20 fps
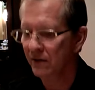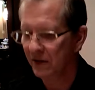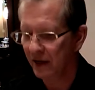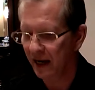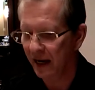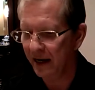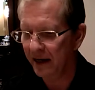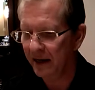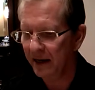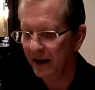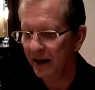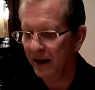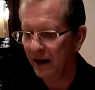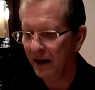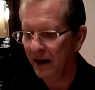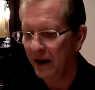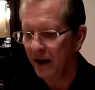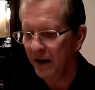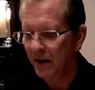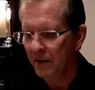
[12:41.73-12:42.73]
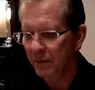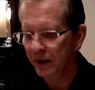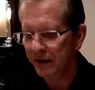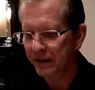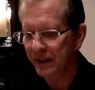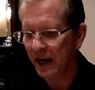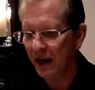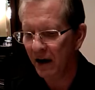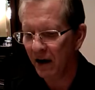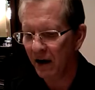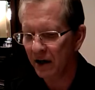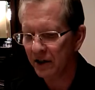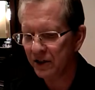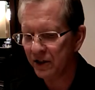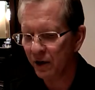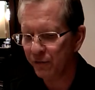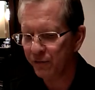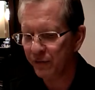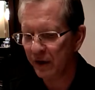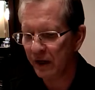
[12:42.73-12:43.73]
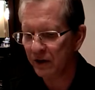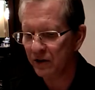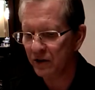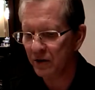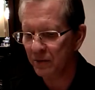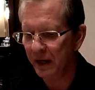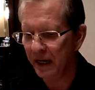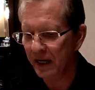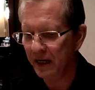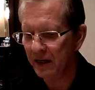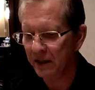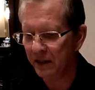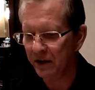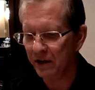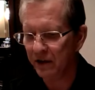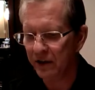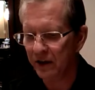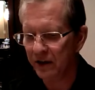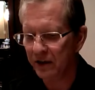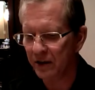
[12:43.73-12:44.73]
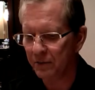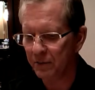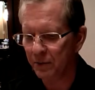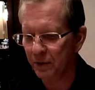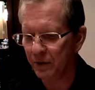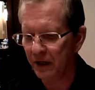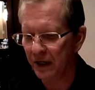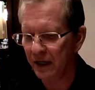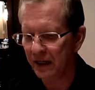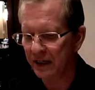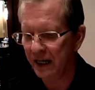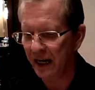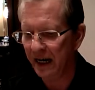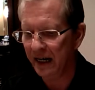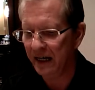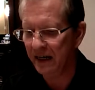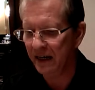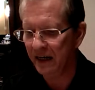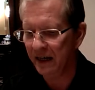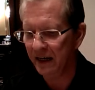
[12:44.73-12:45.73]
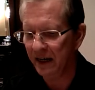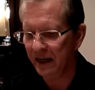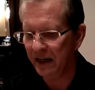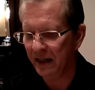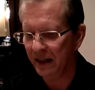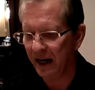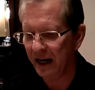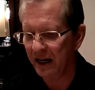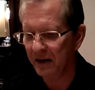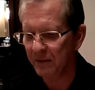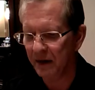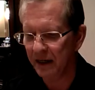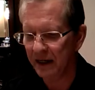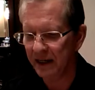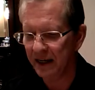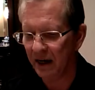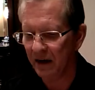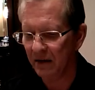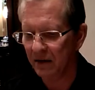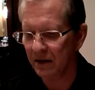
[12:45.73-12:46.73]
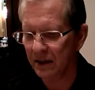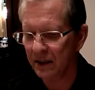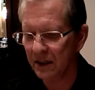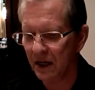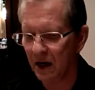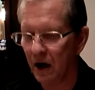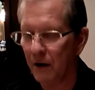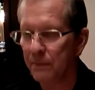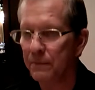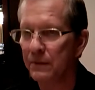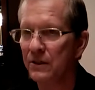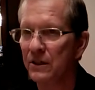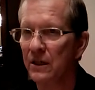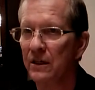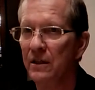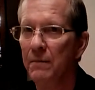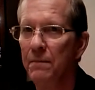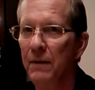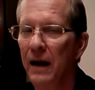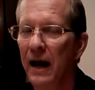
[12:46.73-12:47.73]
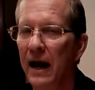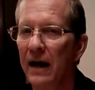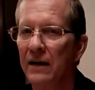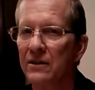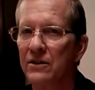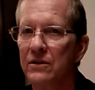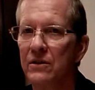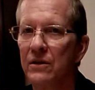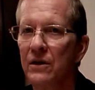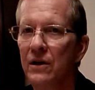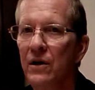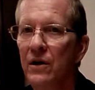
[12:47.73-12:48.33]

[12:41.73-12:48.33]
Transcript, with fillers: Okay, but they also fail to make clear that the Buddha attained enlightenment countless kalpas in the past.